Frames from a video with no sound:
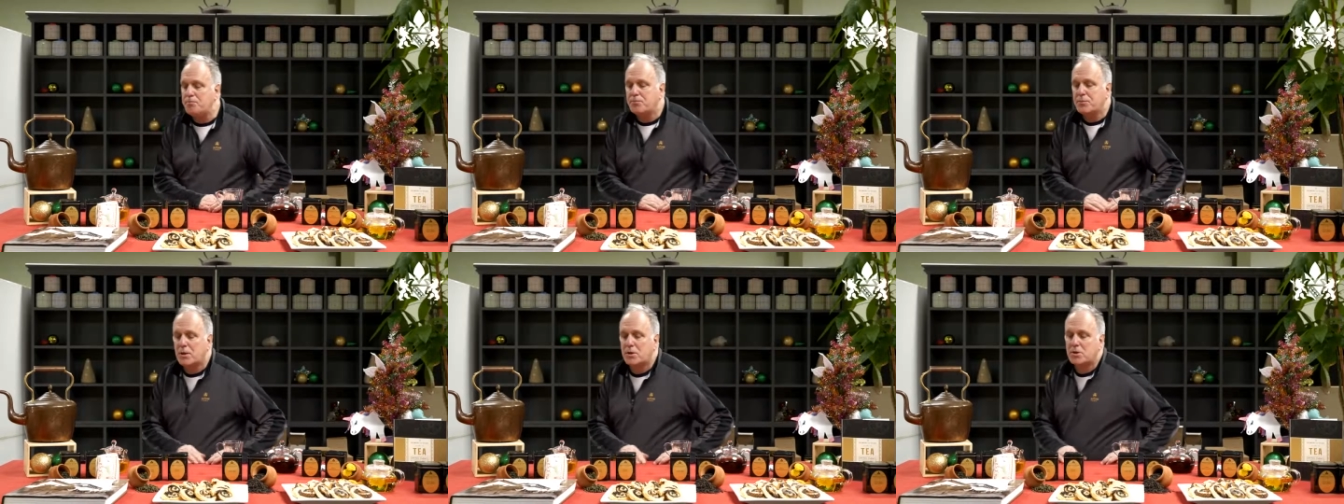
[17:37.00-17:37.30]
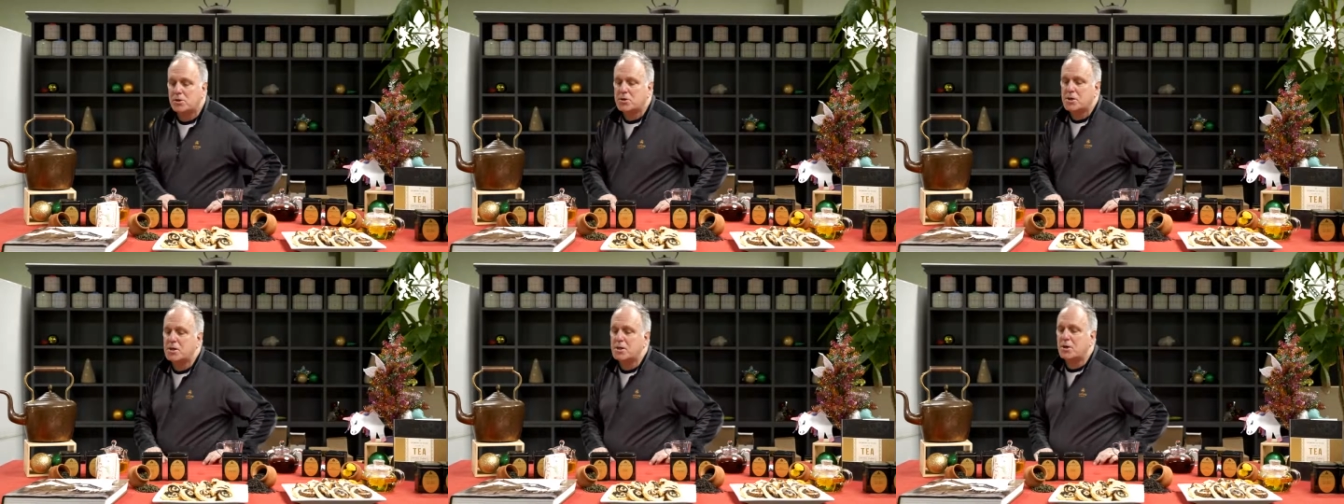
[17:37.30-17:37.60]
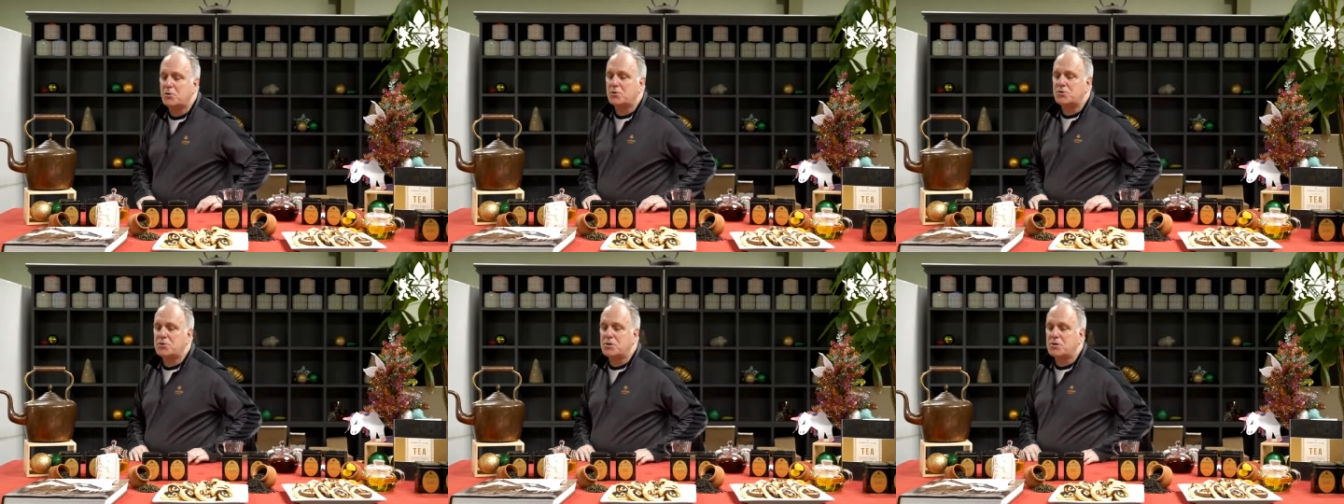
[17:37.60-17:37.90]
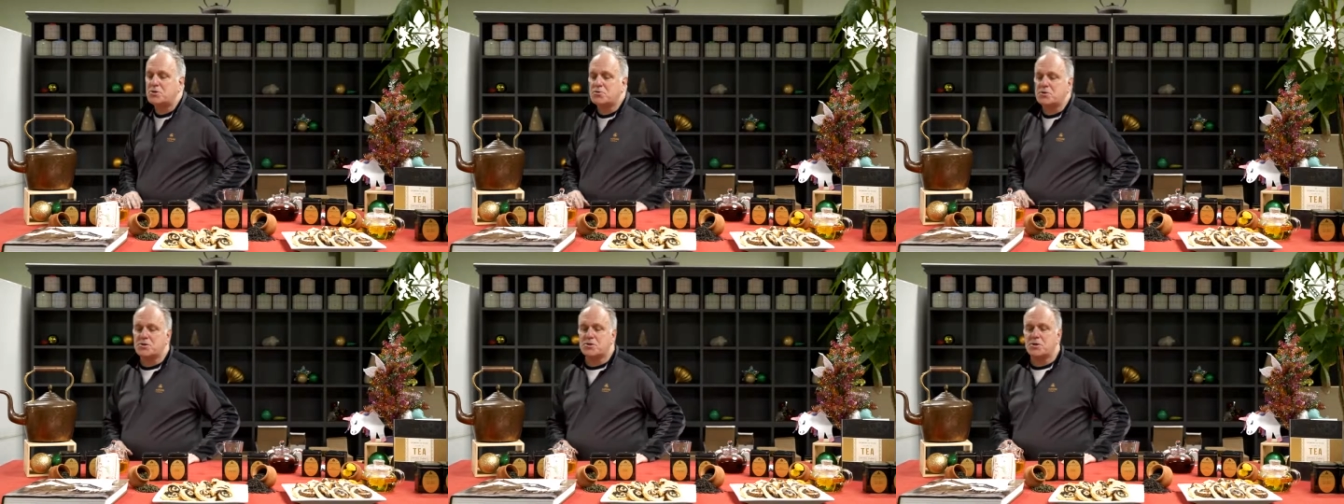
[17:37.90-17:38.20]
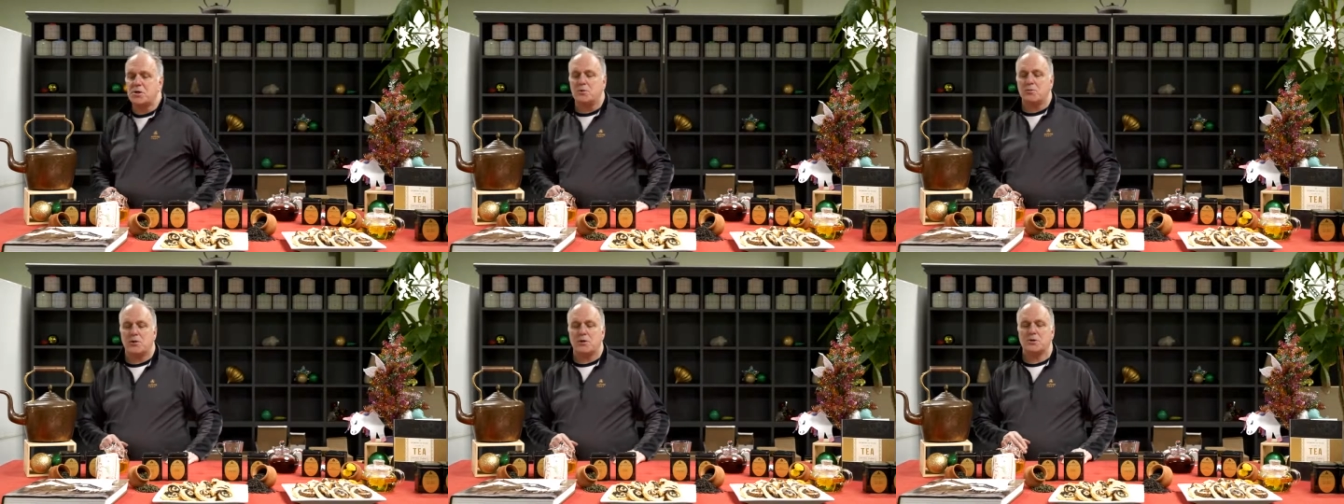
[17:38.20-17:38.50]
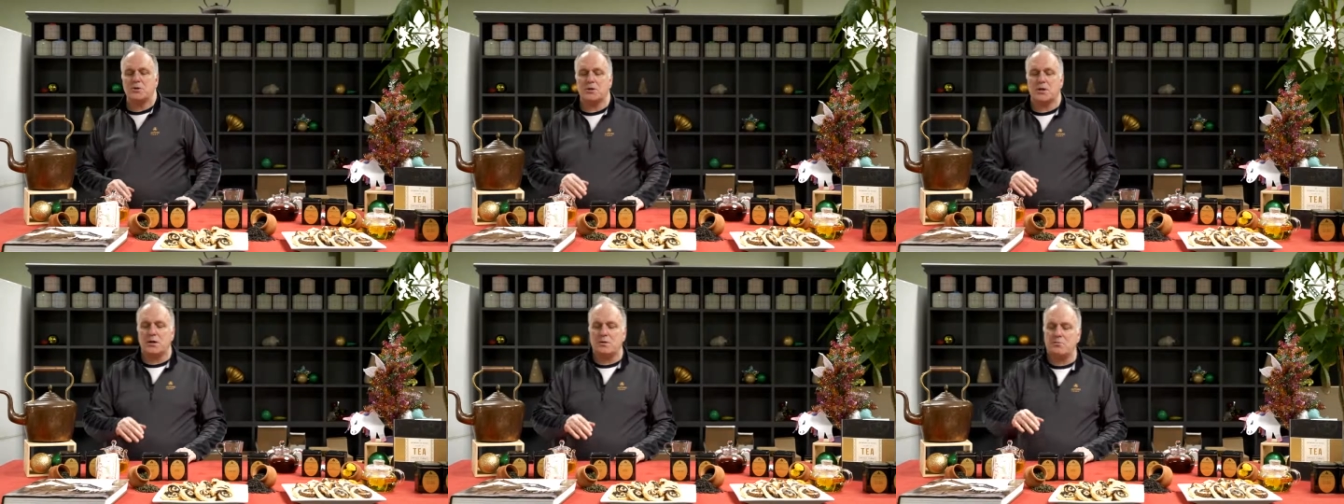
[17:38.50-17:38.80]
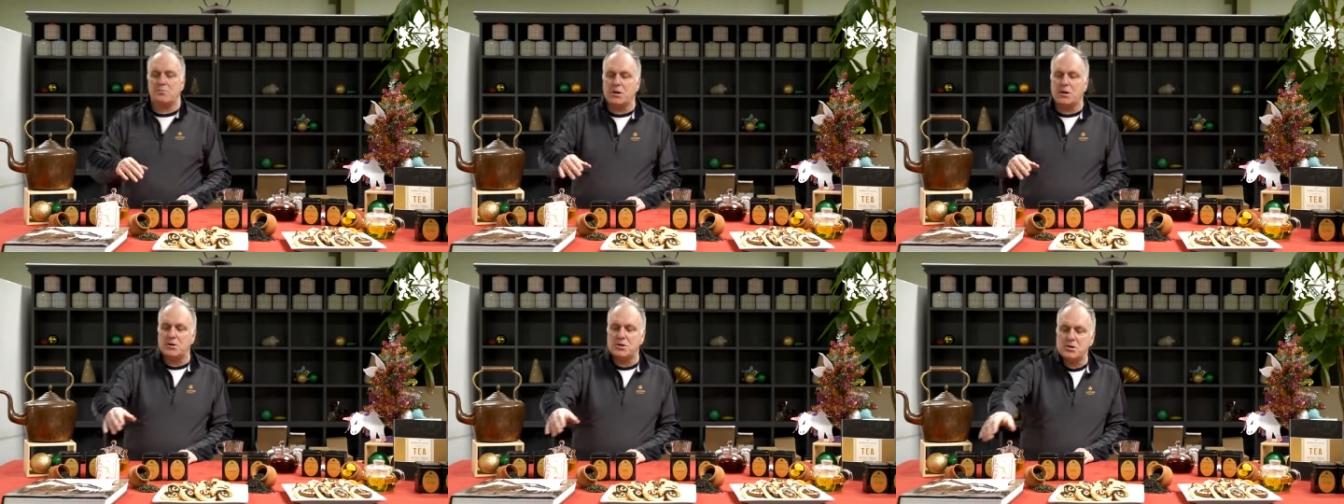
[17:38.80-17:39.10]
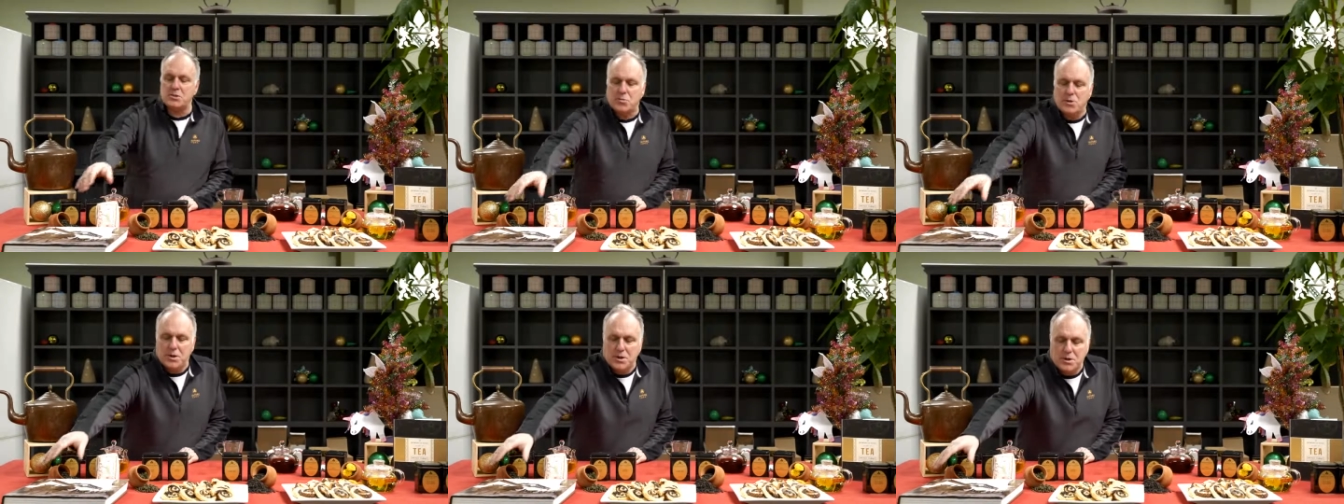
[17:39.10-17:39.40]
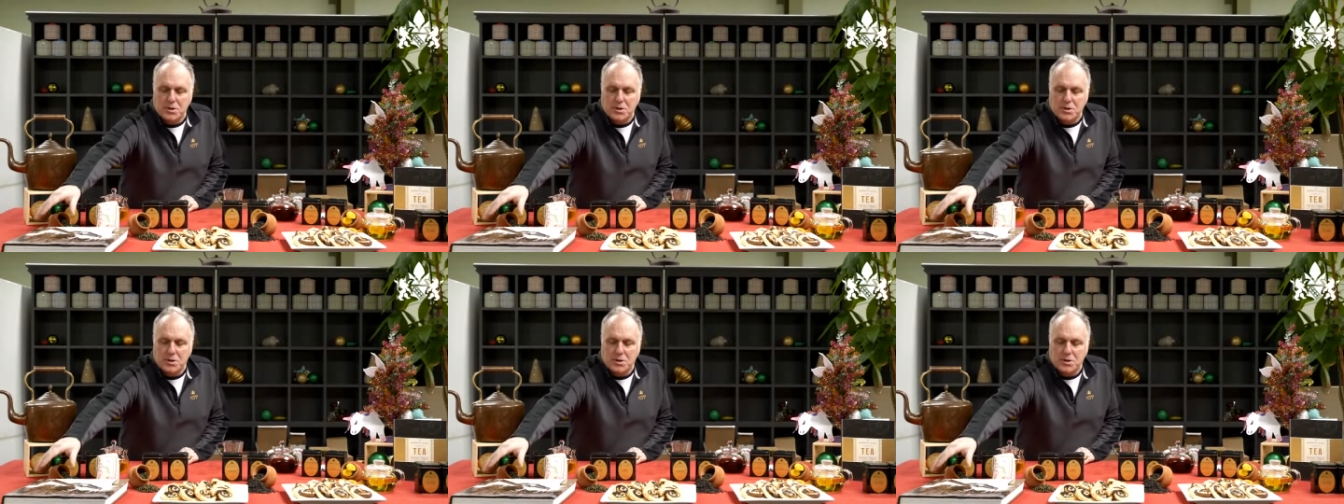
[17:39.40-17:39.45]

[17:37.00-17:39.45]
The thing that was interesting was I just wanted